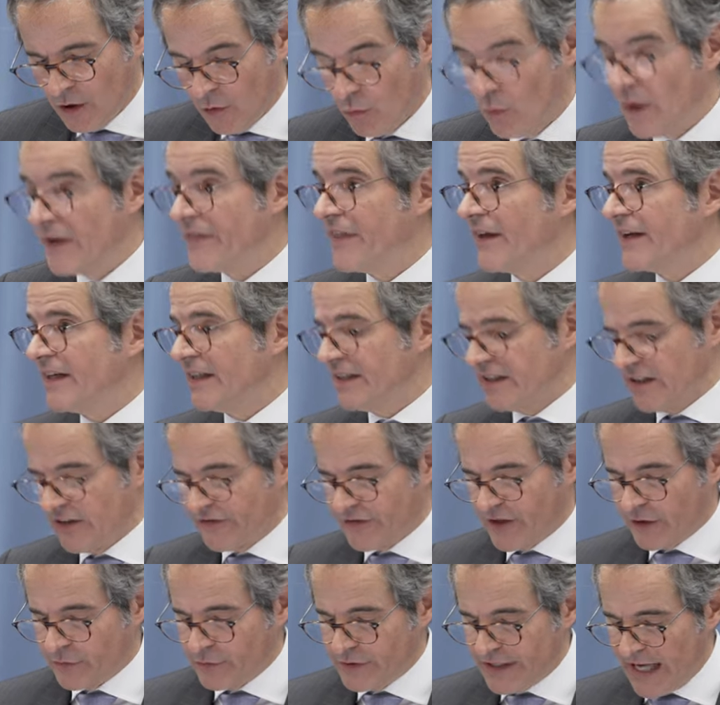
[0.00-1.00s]
whether it
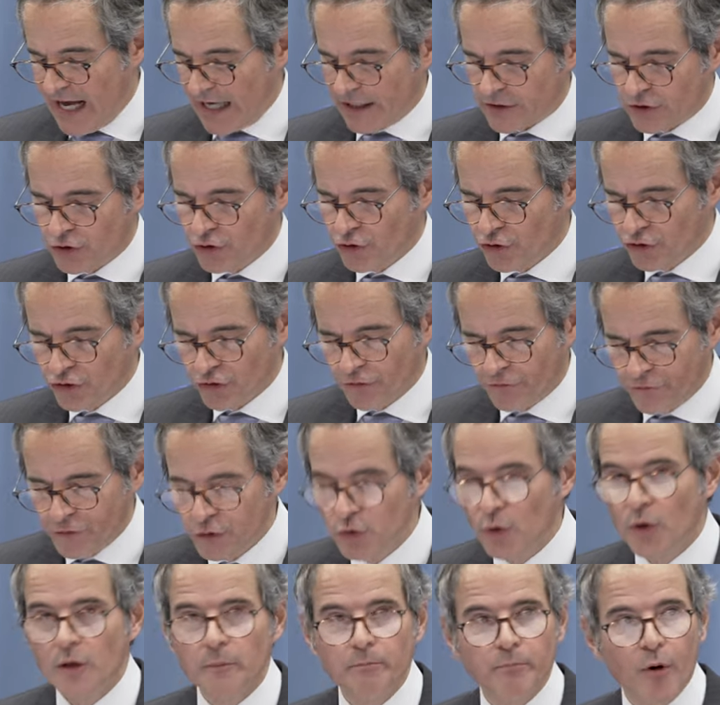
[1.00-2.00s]
is the reactors,
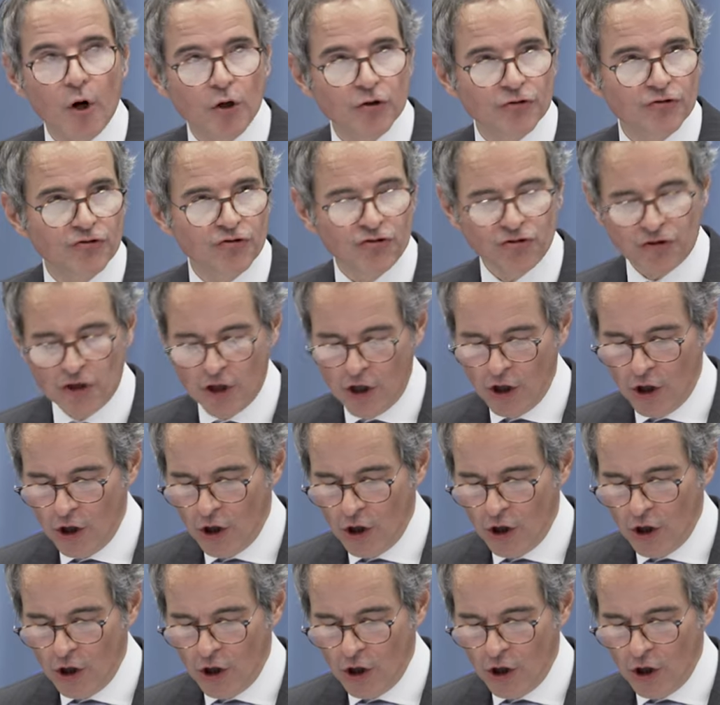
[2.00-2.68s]
fuel ponds,